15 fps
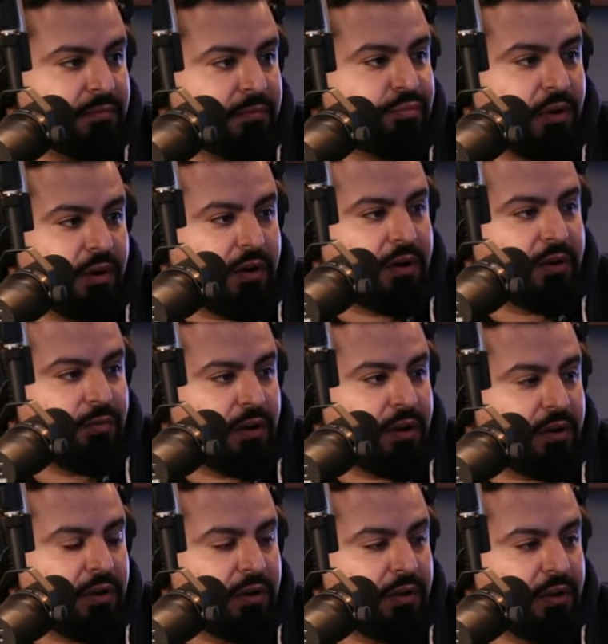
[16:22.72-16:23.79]
priority
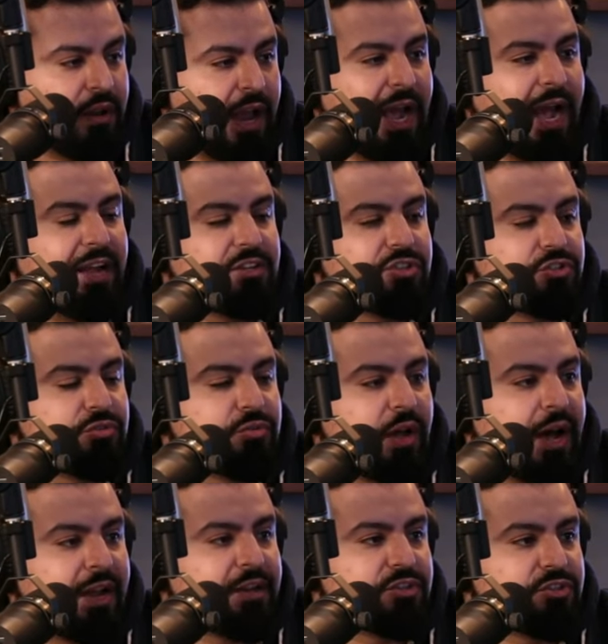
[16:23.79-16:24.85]
one. And how did you do?
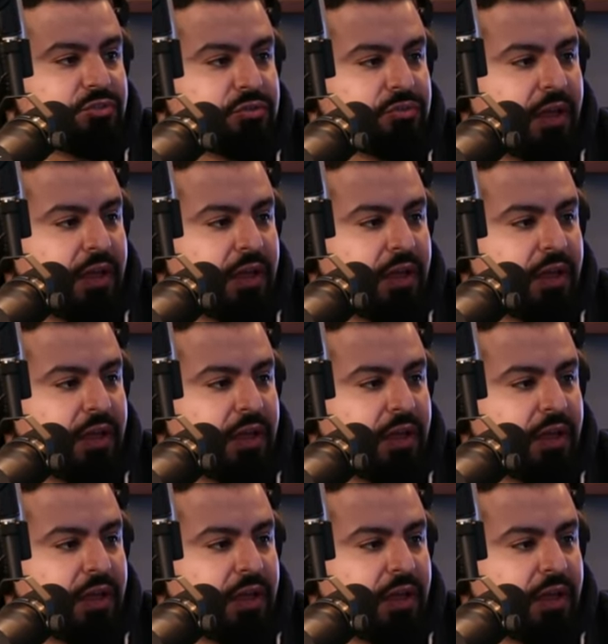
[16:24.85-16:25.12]
How did you do